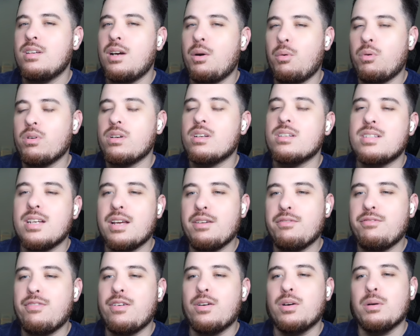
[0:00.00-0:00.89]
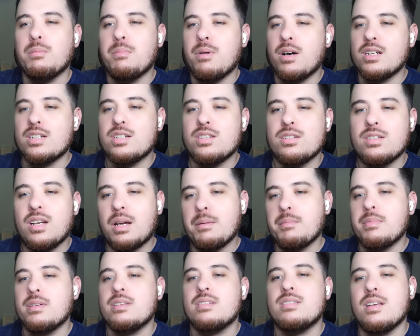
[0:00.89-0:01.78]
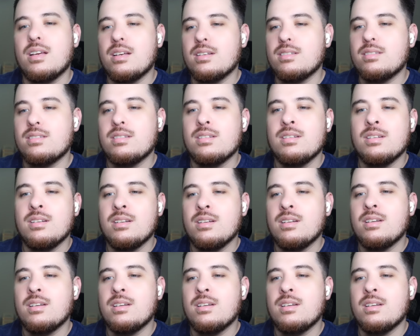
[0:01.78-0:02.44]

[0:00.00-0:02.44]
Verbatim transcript: I want to say Pharoahe Monch, Simon says.